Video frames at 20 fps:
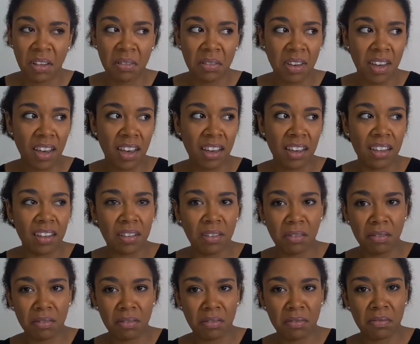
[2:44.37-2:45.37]
Okay,
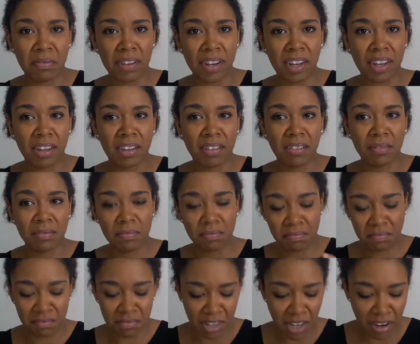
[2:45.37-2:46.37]
going corral.
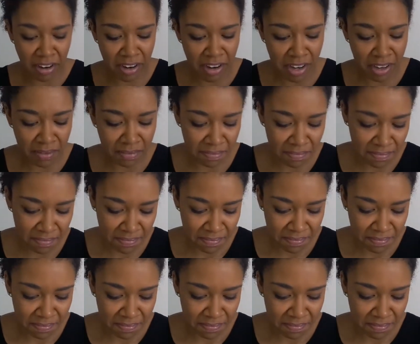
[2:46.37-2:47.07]
All right.